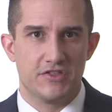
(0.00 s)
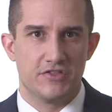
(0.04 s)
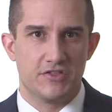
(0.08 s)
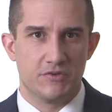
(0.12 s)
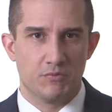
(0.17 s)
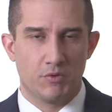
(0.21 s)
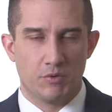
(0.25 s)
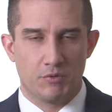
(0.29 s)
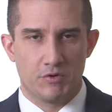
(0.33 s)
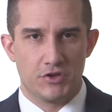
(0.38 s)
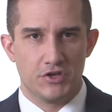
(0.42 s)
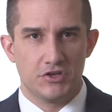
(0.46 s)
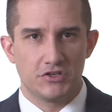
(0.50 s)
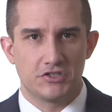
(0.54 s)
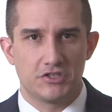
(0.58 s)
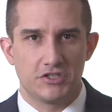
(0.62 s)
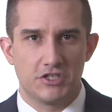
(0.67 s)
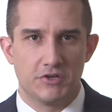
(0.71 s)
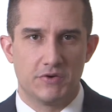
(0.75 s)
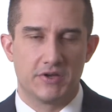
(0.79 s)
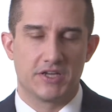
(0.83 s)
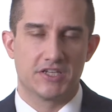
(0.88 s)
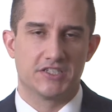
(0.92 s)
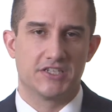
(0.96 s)
What we're used to
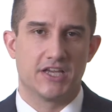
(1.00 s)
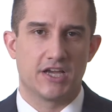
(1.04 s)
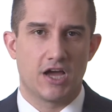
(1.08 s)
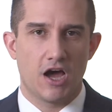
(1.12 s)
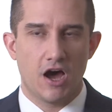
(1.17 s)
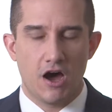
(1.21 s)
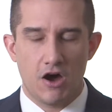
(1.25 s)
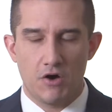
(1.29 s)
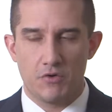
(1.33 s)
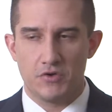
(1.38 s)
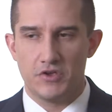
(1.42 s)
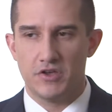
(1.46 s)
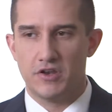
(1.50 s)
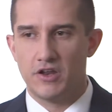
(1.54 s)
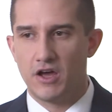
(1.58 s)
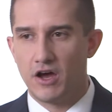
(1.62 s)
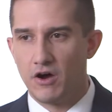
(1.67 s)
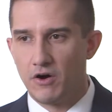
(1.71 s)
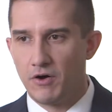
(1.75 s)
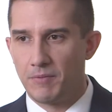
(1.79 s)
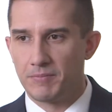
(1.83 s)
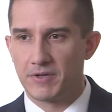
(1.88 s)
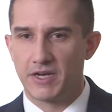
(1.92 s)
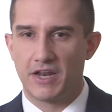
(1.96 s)
doing is saying, oh,
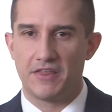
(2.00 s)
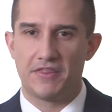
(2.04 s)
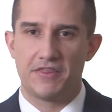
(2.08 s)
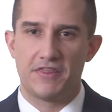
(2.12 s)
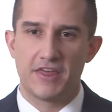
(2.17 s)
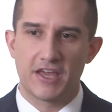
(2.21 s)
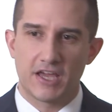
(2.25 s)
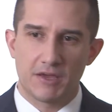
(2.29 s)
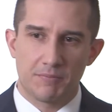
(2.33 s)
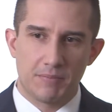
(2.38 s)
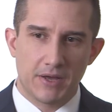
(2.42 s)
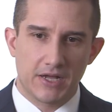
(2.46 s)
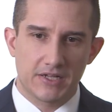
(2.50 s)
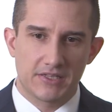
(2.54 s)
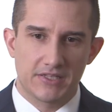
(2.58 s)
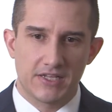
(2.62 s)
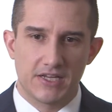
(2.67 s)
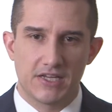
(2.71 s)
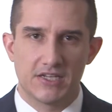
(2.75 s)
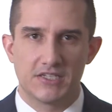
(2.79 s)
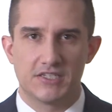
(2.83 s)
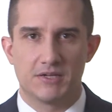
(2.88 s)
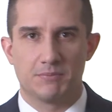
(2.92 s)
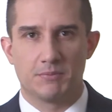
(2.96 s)
I'm going to think about
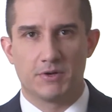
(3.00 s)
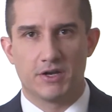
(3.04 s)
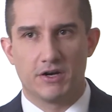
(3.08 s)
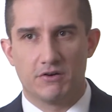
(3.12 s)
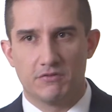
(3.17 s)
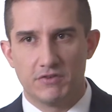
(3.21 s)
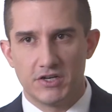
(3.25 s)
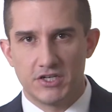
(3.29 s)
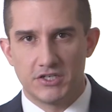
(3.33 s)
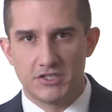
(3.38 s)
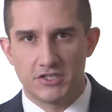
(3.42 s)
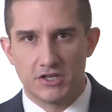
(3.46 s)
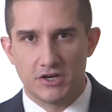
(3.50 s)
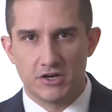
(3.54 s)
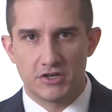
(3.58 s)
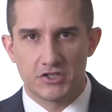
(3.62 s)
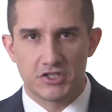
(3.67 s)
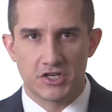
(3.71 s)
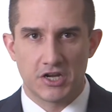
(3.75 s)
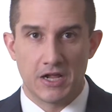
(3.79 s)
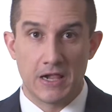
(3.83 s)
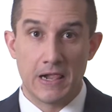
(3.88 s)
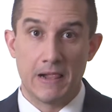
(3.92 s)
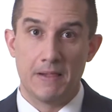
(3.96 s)
this, I'm going to
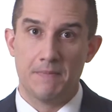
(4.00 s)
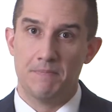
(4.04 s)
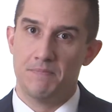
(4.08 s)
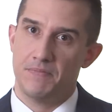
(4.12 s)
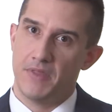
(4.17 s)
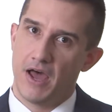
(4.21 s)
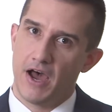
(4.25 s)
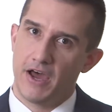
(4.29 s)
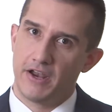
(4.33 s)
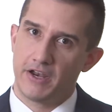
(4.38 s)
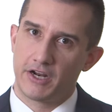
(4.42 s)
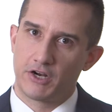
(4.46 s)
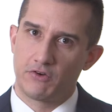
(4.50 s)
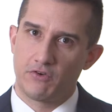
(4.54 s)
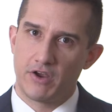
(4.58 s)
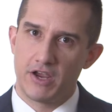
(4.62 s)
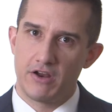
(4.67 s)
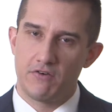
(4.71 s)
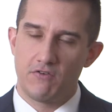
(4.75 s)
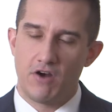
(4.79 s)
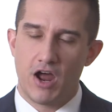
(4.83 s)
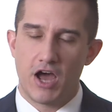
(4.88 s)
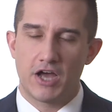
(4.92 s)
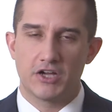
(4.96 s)
research, not in a
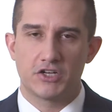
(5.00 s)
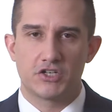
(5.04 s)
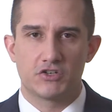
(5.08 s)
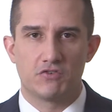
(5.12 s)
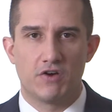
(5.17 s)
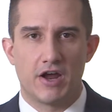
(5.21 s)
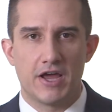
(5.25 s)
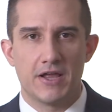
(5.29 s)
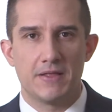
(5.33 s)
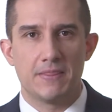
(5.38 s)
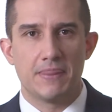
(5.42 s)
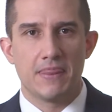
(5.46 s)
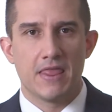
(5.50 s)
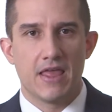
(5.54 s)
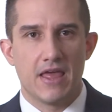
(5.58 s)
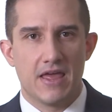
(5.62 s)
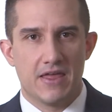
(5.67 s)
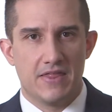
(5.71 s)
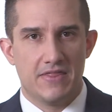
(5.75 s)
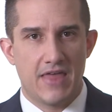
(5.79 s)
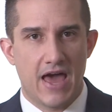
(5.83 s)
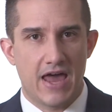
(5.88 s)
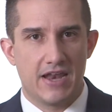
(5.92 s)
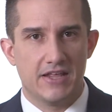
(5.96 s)
great rush, right?
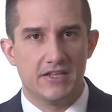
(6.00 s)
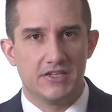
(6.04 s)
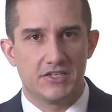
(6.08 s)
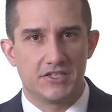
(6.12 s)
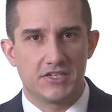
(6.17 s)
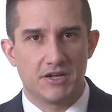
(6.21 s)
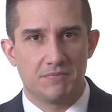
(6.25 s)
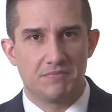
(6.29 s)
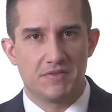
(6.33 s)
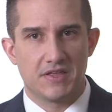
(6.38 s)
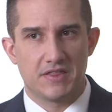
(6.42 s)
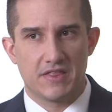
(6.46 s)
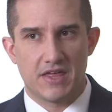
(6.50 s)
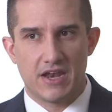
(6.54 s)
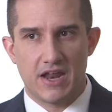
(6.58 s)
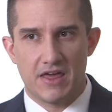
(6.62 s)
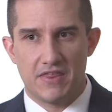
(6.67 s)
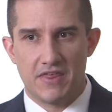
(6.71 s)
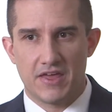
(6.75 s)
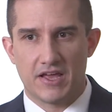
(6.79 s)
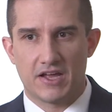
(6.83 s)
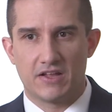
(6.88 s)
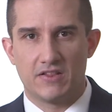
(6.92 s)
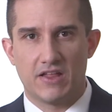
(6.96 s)
That is something that I
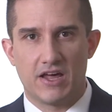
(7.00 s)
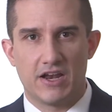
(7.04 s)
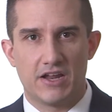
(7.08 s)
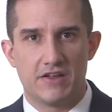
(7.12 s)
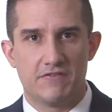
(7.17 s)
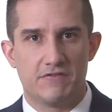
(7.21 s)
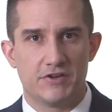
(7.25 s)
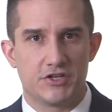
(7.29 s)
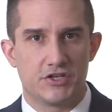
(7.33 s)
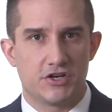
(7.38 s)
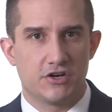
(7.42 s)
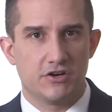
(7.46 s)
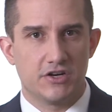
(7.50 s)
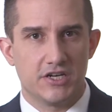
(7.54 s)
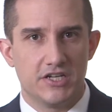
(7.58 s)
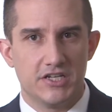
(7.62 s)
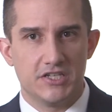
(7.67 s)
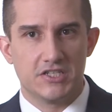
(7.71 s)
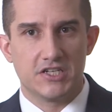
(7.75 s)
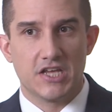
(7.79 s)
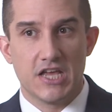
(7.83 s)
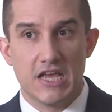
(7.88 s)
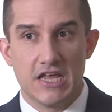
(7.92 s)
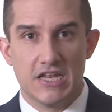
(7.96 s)
think a lot of
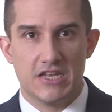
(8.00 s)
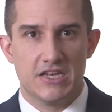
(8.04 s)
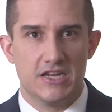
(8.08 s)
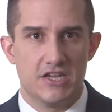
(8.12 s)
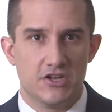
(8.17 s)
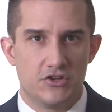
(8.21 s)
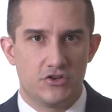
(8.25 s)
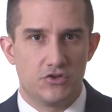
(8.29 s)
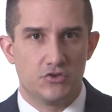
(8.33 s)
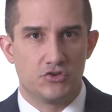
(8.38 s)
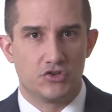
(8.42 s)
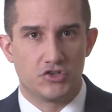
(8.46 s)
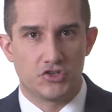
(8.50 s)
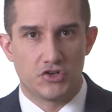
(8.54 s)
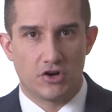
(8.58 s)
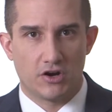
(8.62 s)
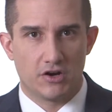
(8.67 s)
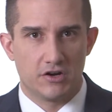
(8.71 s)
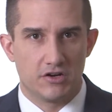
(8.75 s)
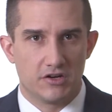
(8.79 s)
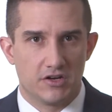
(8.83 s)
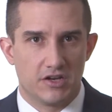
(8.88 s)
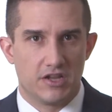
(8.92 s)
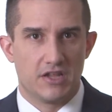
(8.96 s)
attorneys need to
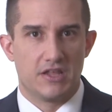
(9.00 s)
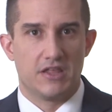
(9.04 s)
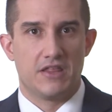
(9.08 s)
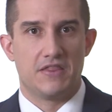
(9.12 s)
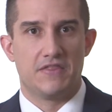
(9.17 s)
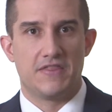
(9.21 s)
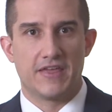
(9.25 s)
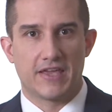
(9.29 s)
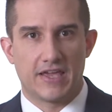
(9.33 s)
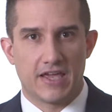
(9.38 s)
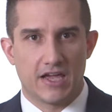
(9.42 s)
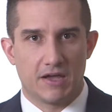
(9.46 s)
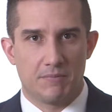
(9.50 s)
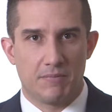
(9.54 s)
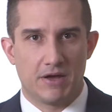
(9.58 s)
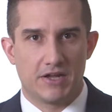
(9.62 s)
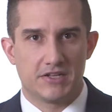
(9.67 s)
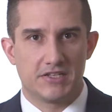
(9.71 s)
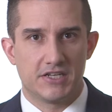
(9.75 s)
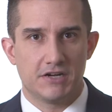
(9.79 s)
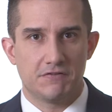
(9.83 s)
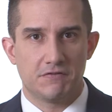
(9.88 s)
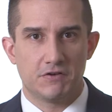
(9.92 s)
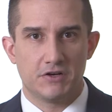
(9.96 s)
start thinking
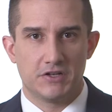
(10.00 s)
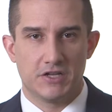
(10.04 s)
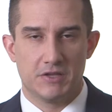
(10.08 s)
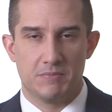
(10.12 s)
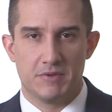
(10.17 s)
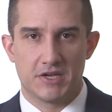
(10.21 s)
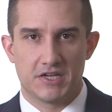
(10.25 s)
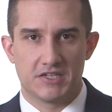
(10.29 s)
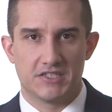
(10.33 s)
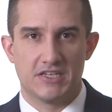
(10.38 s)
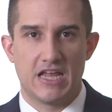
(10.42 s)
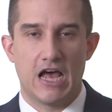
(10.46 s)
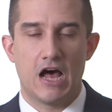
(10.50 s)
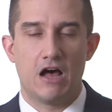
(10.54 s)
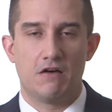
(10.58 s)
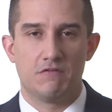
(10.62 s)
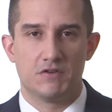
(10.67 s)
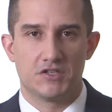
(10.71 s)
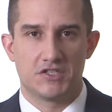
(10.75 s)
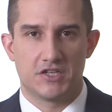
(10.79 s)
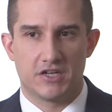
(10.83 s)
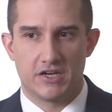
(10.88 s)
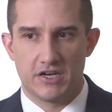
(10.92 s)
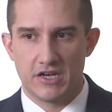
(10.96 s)
about differently, because now all of a
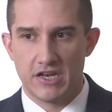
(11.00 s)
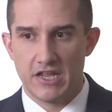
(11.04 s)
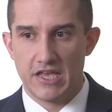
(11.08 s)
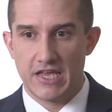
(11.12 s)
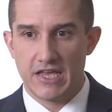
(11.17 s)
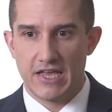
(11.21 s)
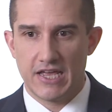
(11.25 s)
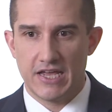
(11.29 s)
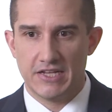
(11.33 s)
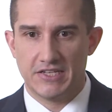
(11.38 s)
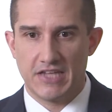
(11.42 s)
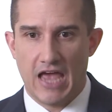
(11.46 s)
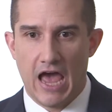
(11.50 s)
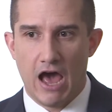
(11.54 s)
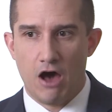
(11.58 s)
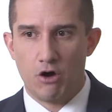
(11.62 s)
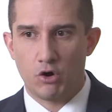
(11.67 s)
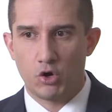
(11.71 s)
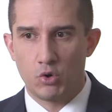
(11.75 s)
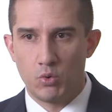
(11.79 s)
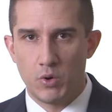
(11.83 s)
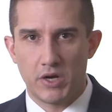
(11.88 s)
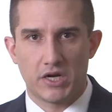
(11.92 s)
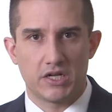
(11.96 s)
sudden, it's how
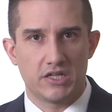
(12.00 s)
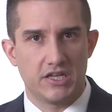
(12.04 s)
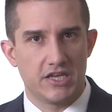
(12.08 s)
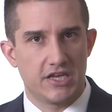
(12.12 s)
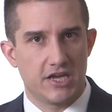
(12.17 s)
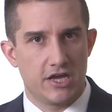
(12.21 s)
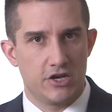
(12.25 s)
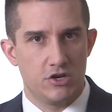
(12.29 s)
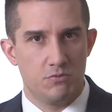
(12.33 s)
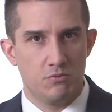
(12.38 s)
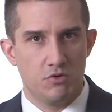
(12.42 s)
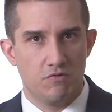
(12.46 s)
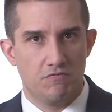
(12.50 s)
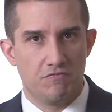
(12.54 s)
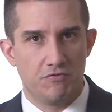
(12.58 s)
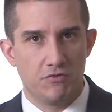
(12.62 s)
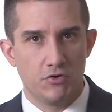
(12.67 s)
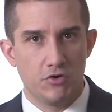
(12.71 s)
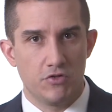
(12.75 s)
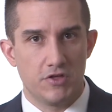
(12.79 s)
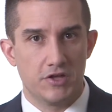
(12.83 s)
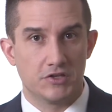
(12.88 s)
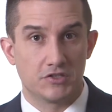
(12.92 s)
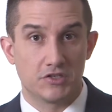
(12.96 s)
quickly can you move
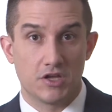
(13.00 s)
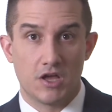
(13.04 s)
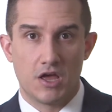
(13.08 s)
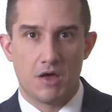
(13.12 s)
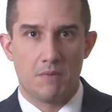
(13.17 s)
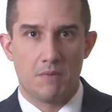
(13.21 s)
through this